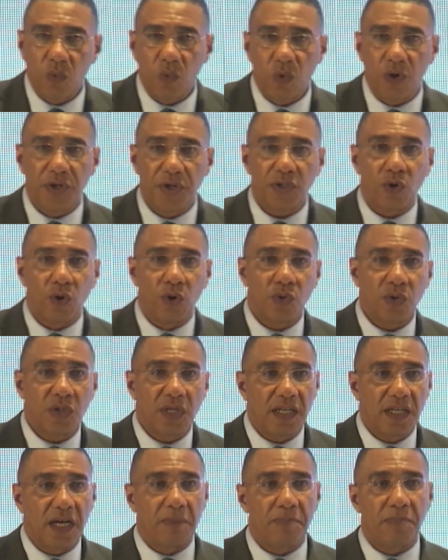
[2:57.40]
were it
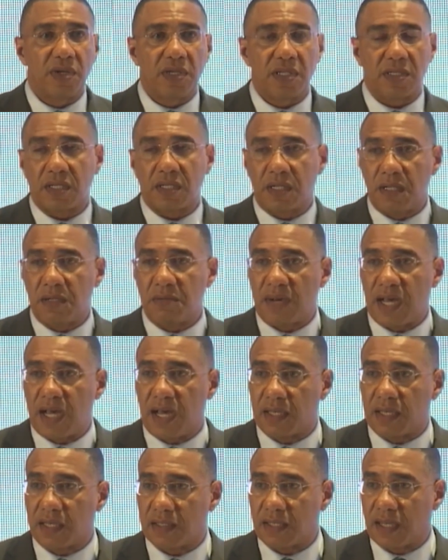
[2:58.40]
only a political
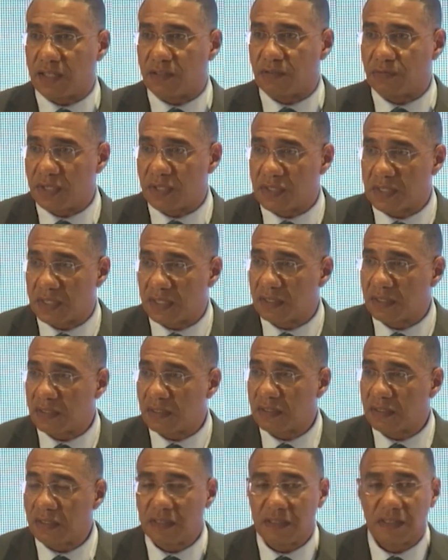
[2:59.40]
market at risk,